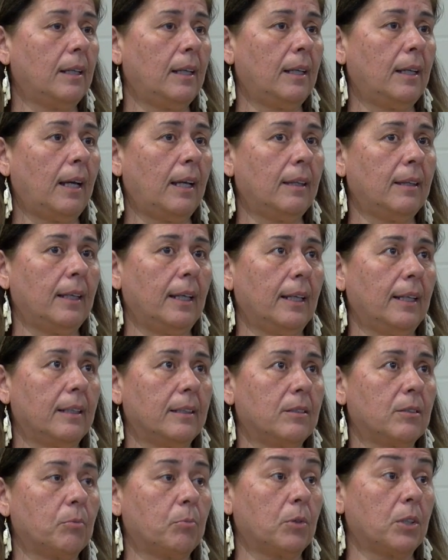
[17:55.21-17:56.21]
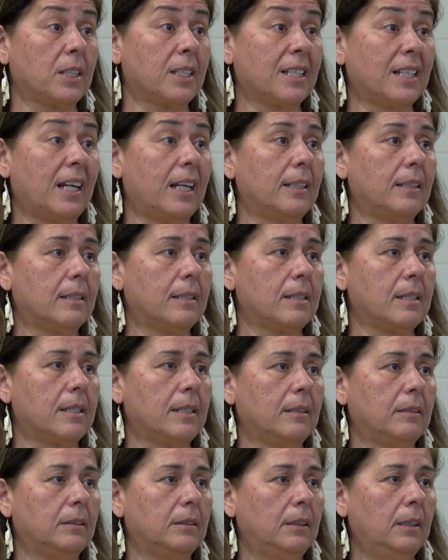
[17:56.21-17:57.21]
And I think we're stunned
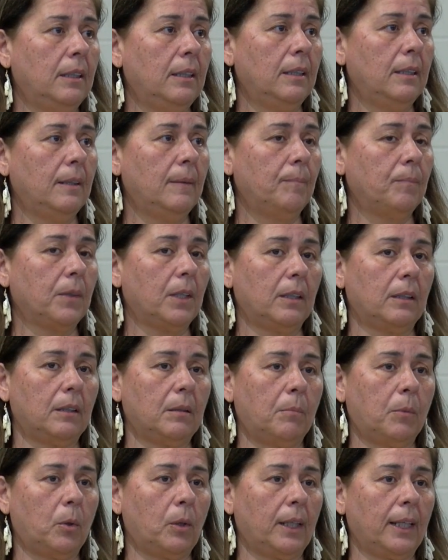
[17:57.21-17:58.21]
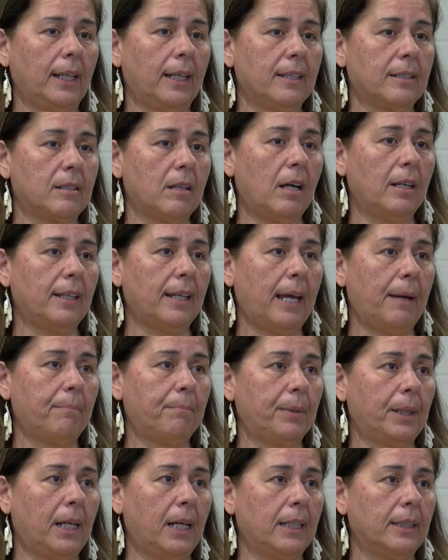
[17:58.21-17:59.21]
still that the mourning has not
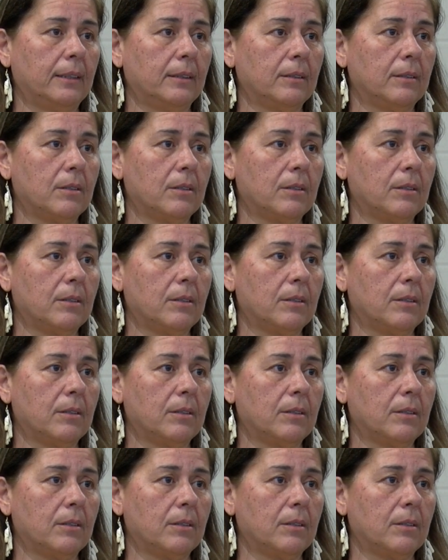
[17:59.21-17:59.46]
yet begun.